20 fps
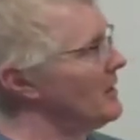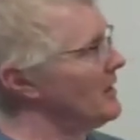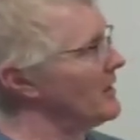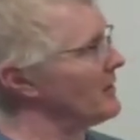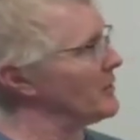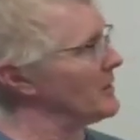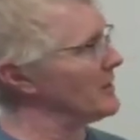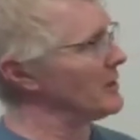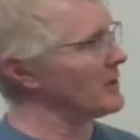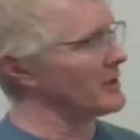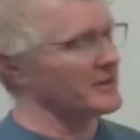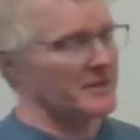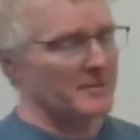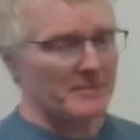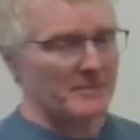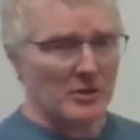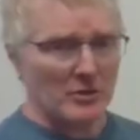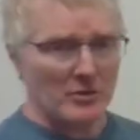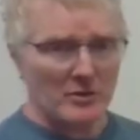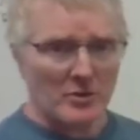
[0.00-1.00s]
If we look at the
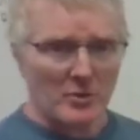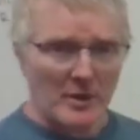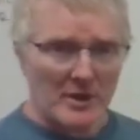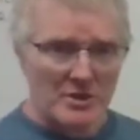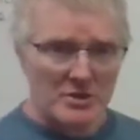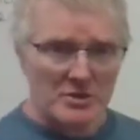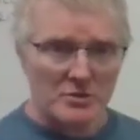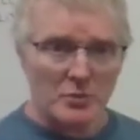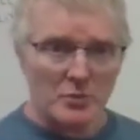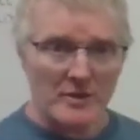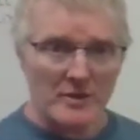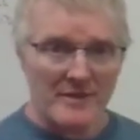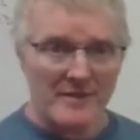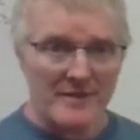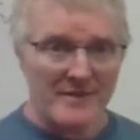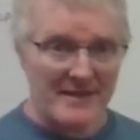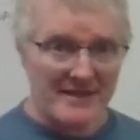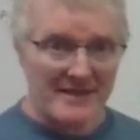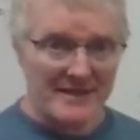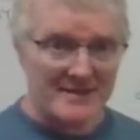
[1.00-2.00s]
mirror equation with
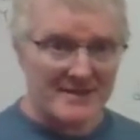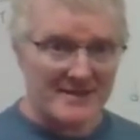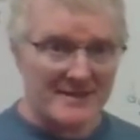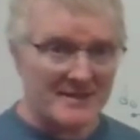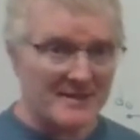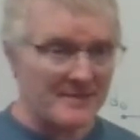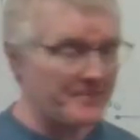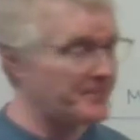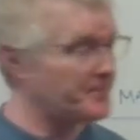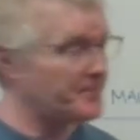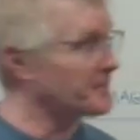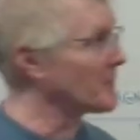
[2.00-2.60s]
this,